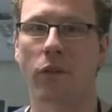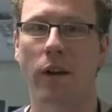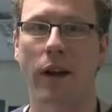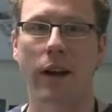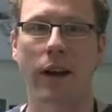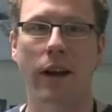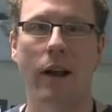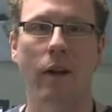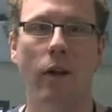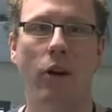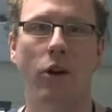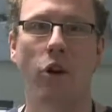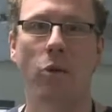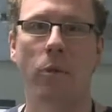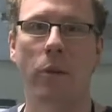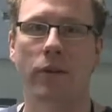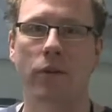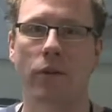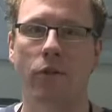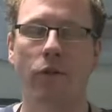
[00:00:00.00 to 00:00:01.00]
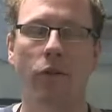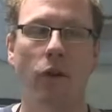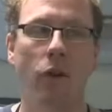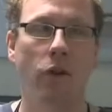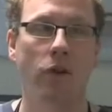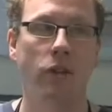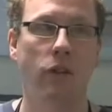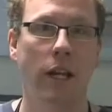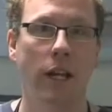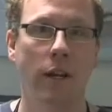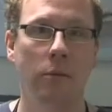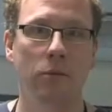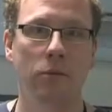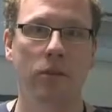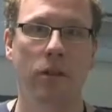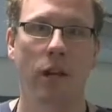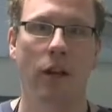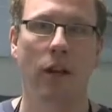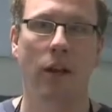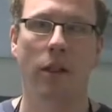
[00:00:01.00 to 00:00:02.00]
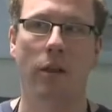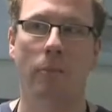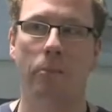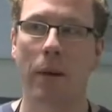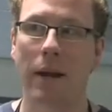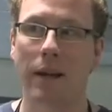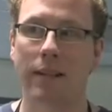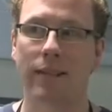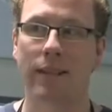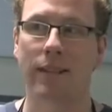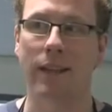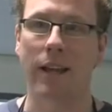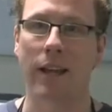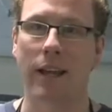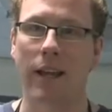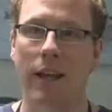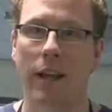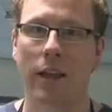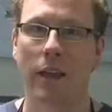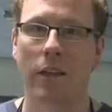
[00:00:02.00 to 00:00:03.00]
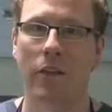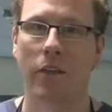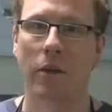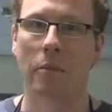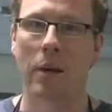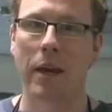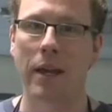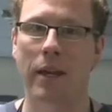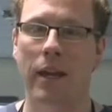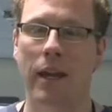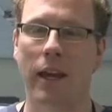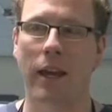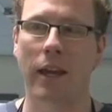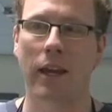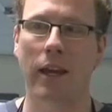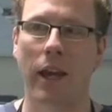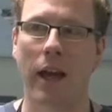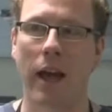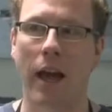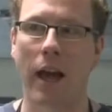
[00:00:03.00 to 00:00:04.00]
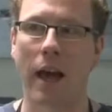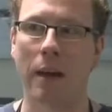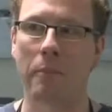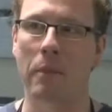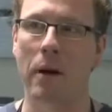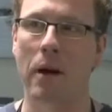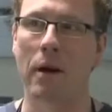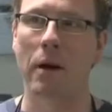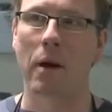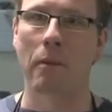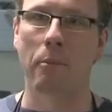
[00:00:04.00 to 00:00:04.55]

divided our group into four teams. Basically, they're making um,